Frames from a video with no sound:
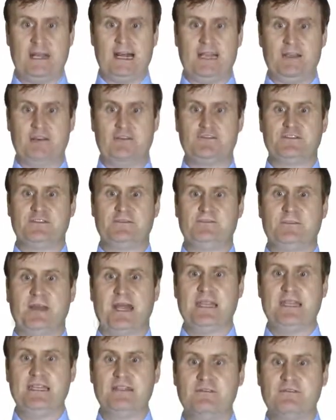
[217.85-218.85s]
and often
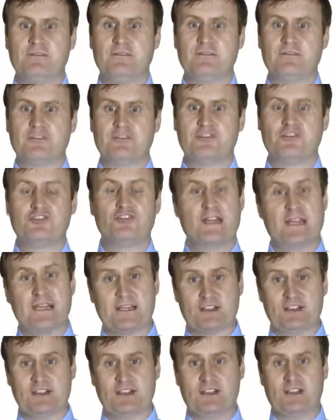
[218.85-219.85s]
painful
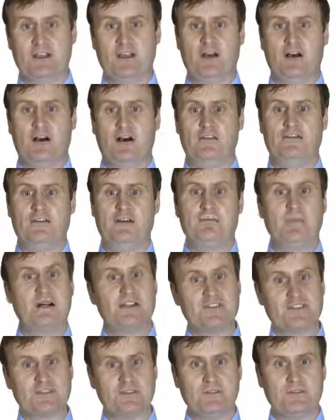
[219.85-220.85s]
contraction of a
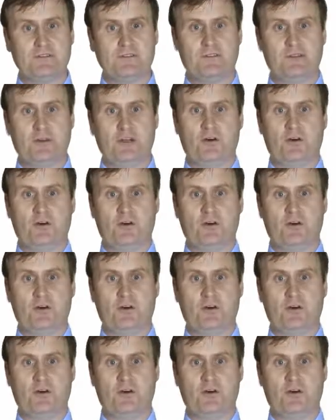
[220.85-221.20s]
muscle